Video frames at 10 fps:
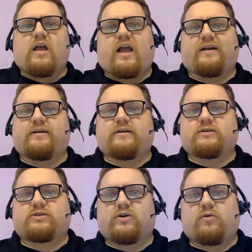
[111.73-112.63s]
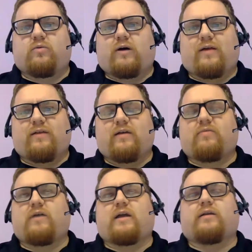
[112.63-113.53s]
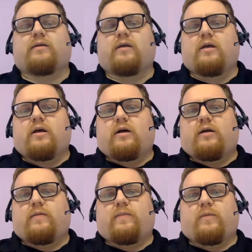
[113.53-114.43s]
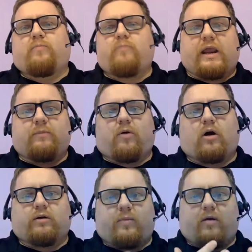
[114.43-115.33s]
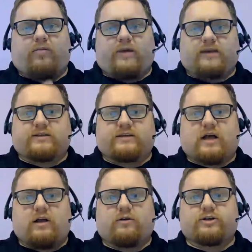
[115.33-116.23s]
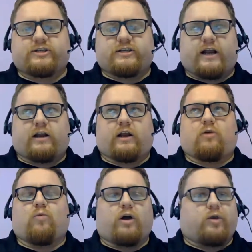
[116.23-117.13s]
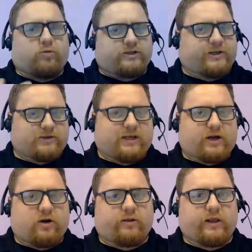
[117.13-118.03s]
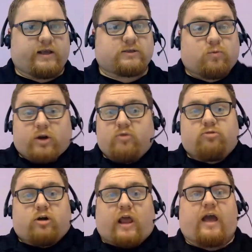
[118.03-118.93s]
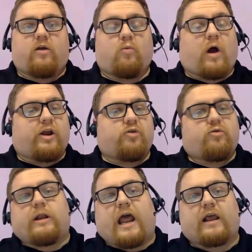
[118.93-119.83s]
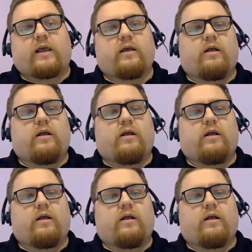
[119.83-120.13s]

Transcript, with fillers: And so I think that the main part about this is understanding what your skill set currently is. What are you good at? Why are you good at it?